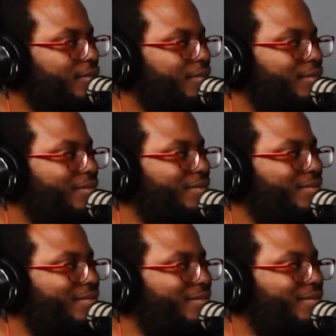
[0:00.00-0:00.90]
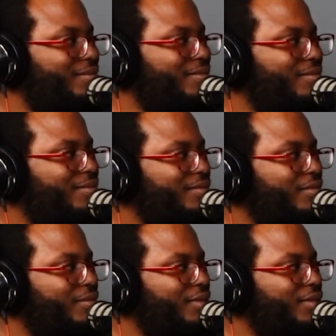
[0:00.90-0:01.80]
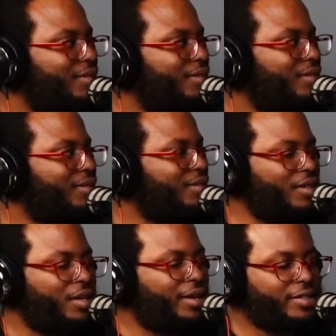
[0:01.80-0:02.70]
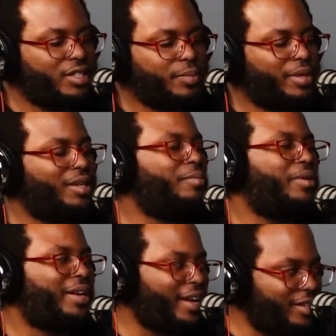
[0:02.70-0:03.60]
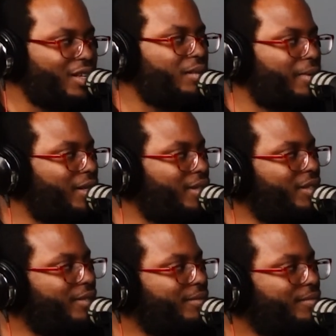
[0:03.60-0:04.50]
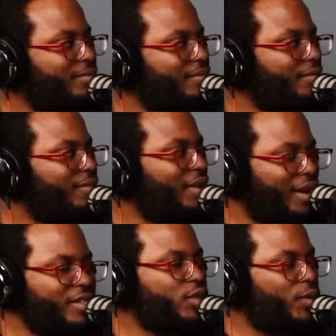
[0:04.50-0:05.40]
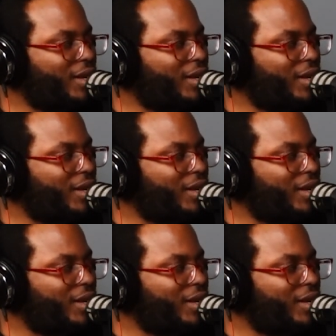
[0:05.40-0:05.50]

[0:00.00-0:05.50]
You would just put the whole infused vodka. No, I just put it put a Jelly Belly into a